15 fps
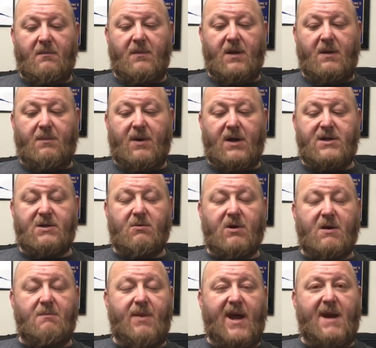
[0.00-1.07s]
The parts that were
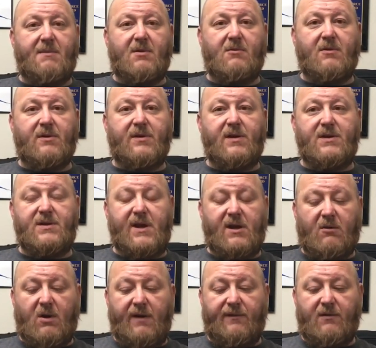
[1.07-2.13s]
compatible with the
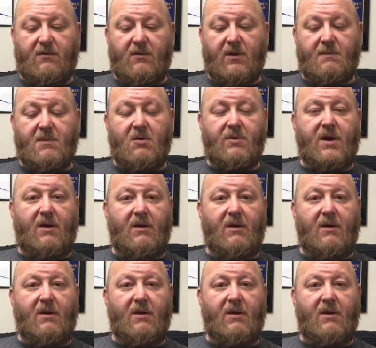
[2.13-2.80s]
standard rifle were the bolt